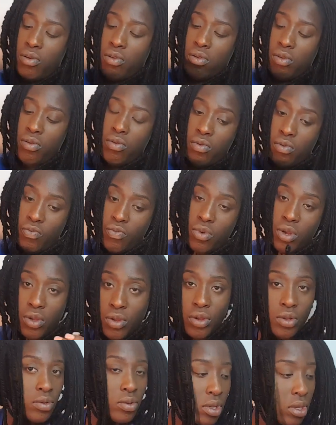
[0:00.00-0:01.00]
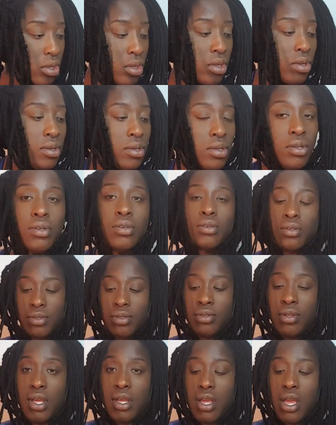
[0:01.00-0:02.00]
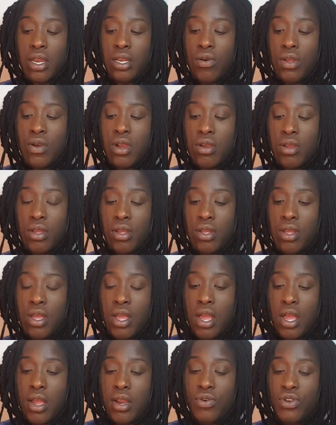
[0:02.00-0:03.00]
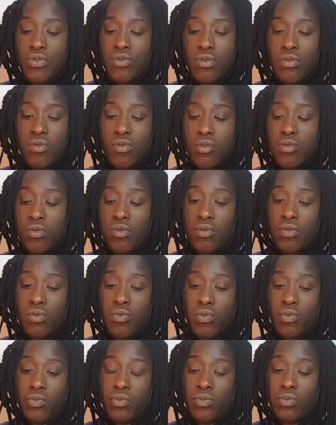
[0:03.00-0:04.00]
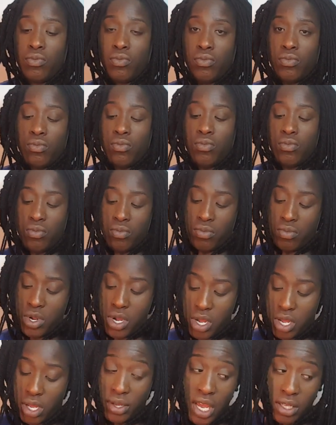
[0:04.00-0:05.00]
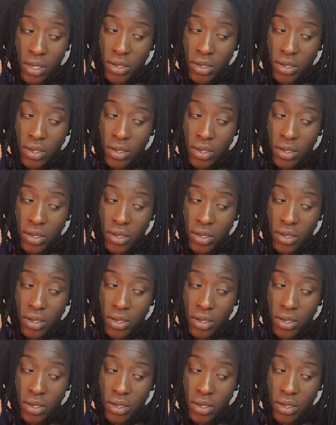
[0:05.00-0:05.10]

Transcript: doing one at a time was tedious and it was very time consuming.